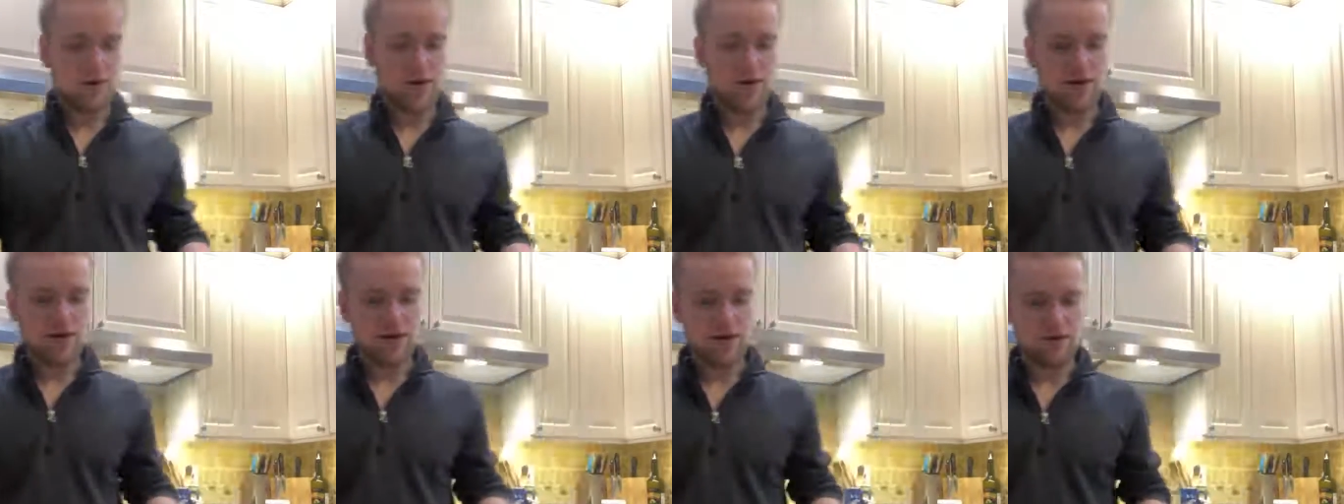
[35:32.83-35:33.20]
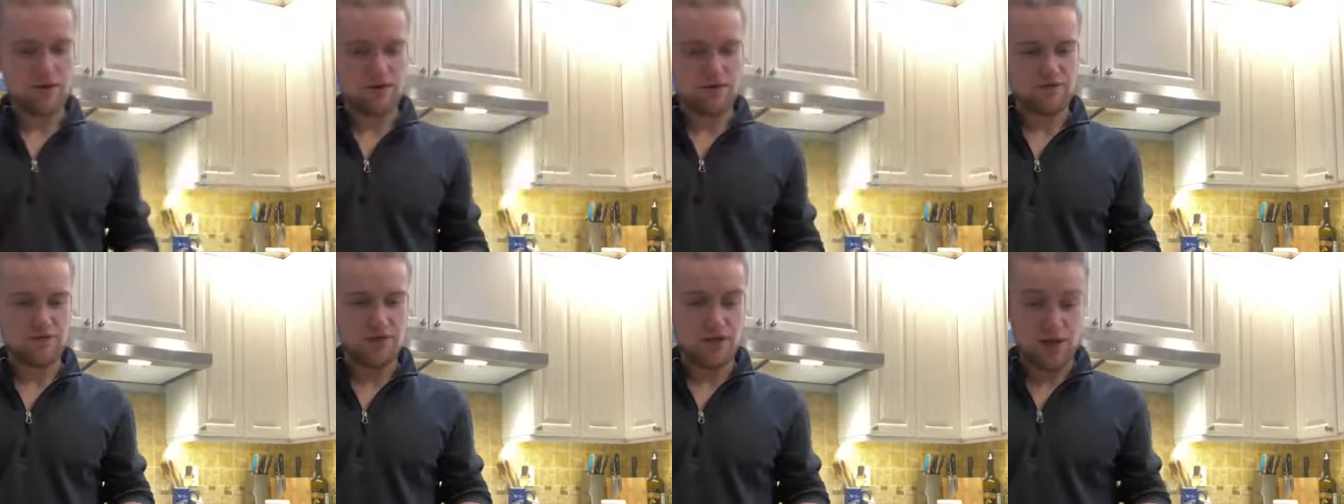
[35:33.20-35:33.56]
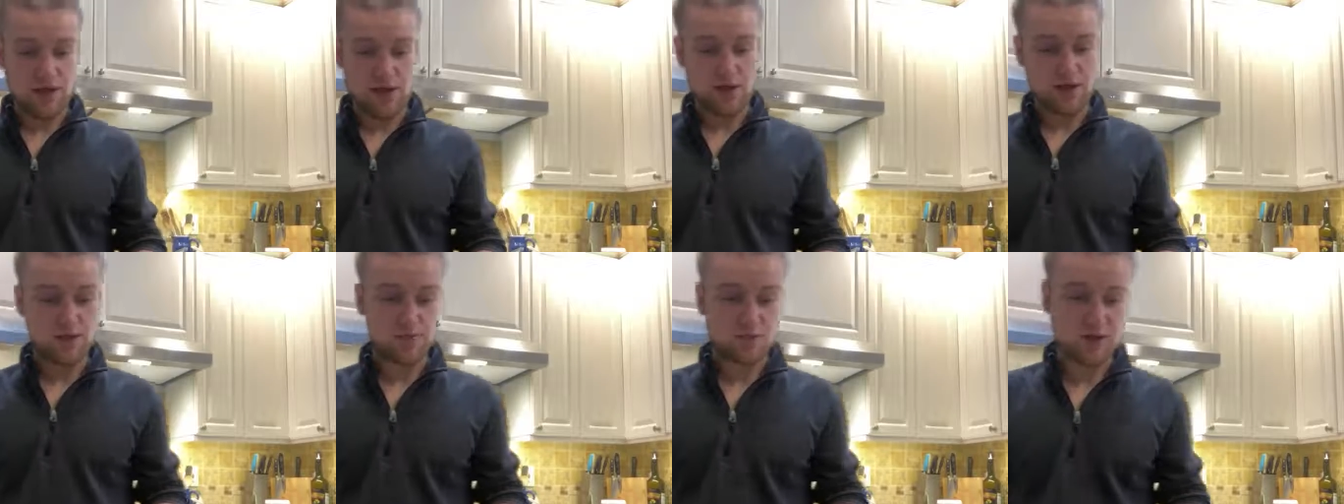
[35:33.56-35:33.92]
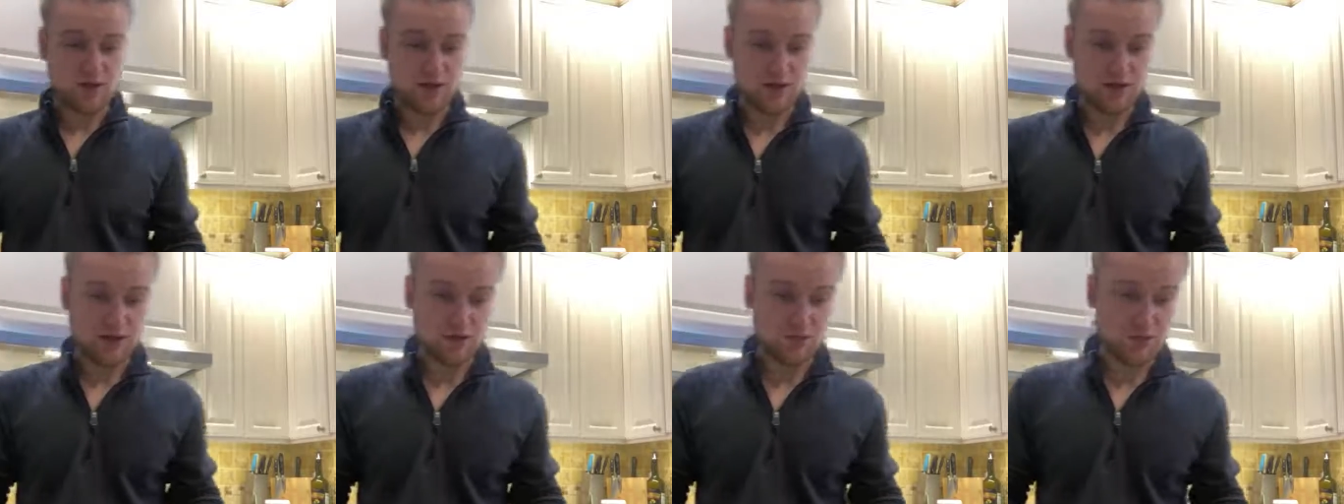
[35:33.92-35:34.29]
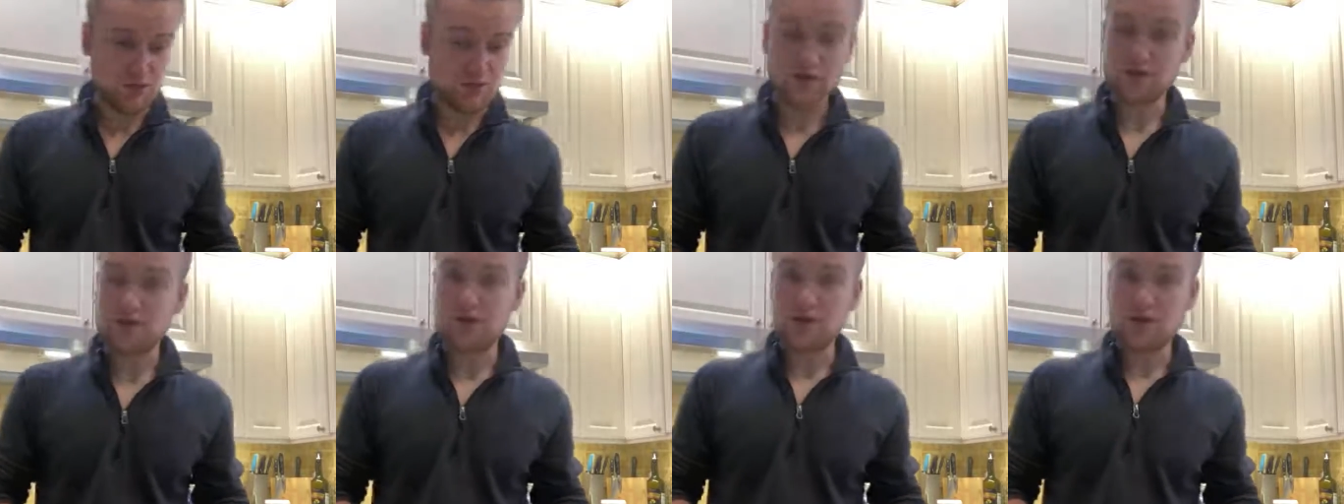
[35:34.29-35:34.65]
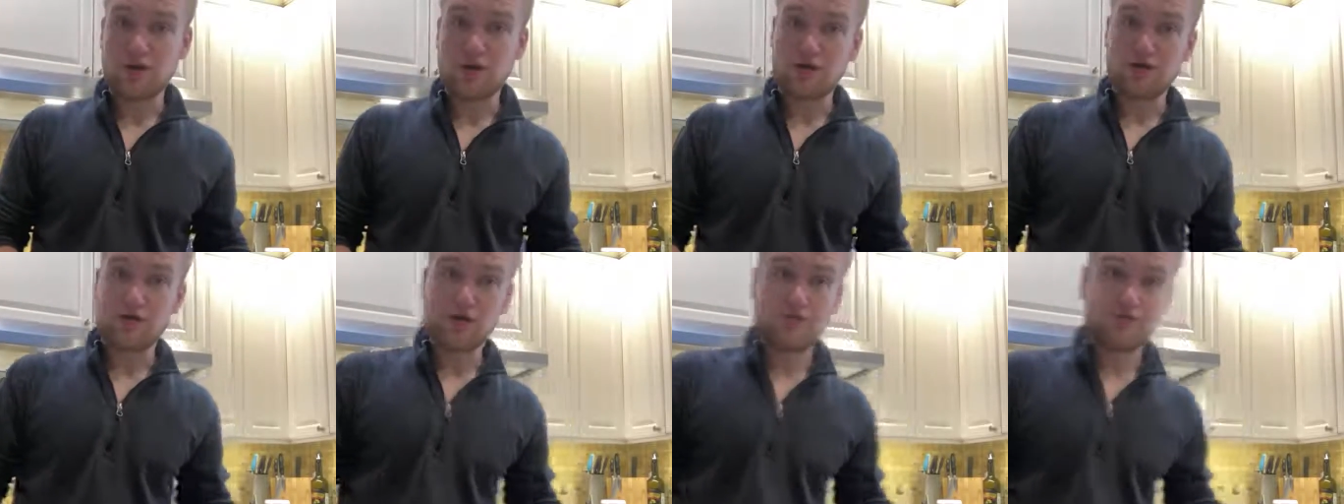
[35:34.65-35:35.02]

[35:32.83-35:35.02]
And if they can't explain it, go to a different doctor.